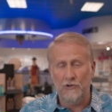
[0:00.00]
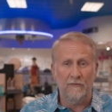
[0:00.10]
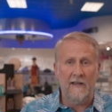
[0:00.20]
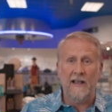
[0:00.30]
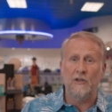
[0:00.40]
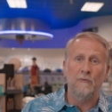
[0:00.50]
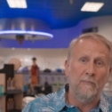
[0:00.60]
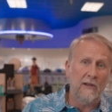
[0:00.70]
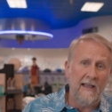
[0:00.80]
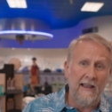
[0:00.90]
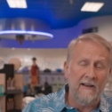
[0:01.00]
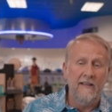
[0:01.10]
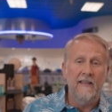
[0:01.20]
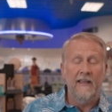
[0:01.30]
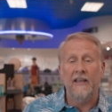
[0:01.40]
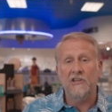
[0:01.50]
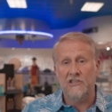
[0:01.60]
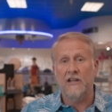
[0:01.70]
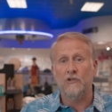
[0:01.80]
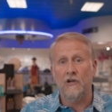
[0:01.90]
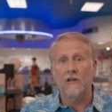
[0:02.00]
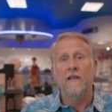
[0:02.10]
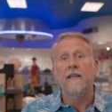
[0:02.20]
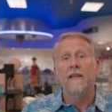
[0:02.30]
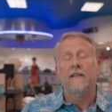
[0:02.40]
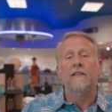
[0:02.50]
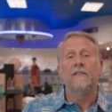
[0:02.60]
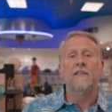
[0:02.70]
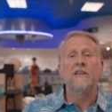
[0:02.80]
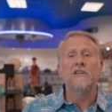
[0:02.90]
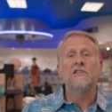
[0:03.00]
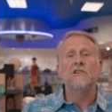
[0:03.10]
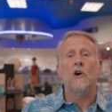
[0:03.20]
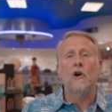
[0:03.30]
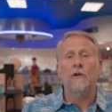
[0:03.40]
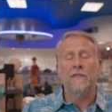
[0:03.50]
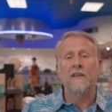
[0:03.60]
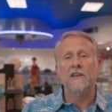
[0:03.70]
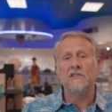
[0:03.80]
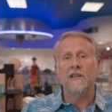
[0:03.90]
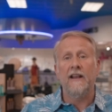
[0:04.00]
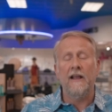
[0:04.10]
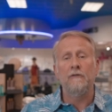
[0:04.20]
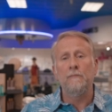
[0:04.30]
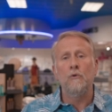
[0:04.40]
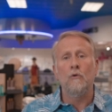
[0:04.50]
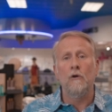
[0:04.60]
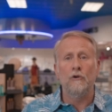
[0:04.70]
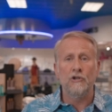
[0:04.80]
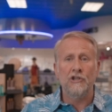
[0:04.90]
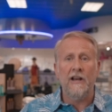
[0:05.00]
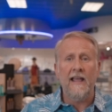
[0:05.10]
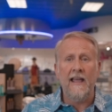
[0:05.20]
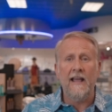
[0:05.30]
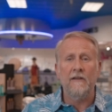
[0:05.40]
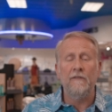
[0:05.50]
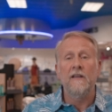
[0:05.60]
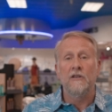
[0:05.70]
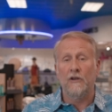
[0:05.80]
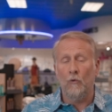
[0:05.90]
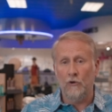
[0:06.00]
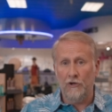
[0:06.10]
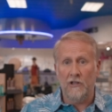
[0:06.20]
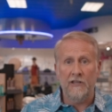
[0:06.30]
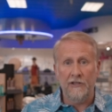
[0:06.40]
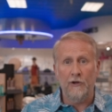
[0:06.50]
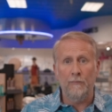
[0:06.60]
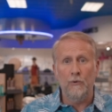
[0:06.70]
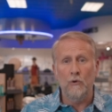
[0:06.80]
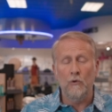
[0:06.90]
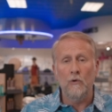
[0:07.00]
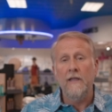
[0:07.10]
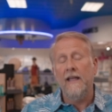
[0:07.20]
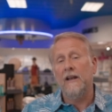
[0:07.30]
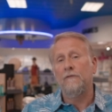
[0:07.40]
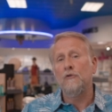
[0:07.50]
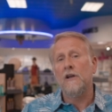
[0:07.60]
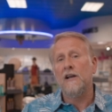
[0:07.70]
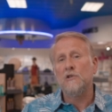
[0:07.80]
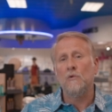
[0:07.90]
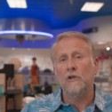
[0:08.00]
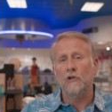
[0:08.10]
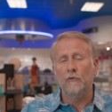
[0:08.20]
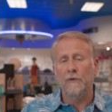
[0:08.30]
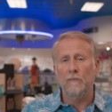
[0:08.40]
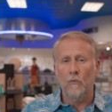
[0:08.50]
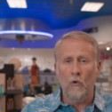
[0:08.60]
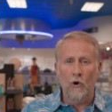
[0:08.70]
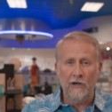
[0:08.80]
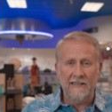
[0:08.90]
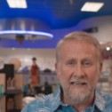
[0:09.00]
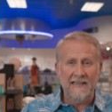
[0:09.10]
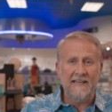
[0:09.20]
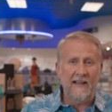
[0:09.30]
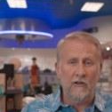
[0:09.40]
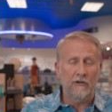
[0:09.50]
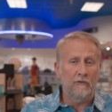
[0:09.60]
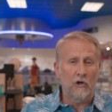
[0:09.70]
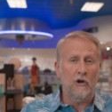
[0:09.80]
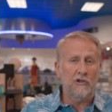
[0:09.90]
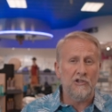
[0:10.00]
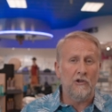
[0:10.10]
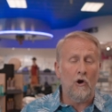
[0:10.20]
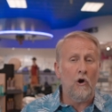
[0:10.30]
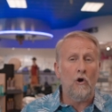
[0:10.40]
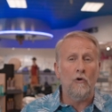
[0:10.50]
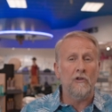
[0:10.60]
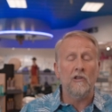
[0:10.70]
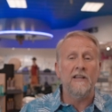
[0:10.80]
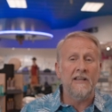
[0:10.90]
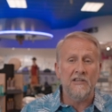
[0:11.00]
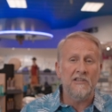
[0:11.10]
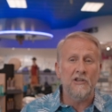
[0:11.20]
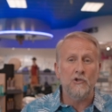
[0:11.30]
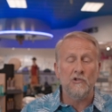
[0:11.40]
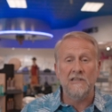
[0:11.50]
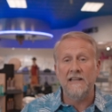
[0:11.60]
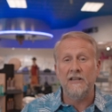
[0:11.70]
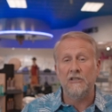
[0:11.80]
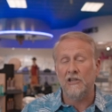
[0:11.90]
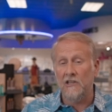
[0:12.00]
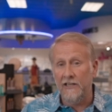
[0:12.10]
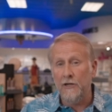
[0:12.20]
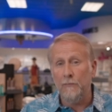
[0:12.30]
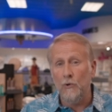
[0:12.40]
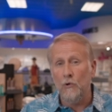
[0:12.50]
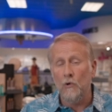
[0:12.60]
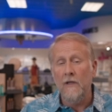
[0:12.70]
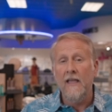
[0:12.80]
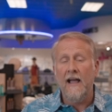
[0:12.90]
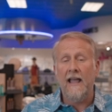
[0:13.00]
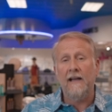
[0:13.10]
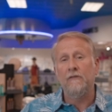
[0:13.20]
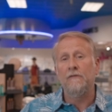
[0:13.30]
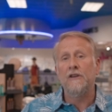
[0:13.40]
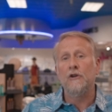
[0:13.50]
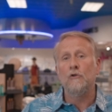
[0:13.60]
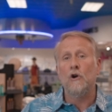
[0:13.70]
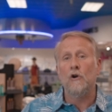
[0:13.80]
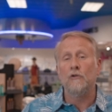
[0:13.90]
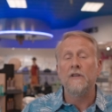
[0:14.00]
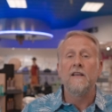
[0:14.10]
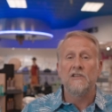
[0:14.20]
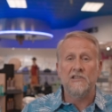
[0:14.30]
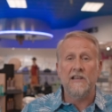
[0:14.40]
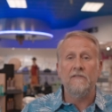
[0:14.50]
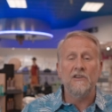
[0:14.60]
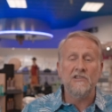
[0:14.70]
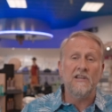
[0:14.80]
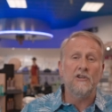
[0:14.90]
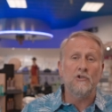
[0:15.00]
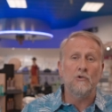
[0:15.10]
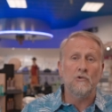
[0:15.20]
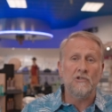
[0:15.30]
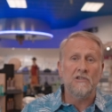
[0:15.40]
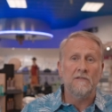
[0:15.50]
your vacuum plate, etc. These are things that every pool owner should have in order to clean their pool. And if you guys want a little bit more detail in regards to all the cleaning essentials needed to clean a pool, I have a video called 7 Essentials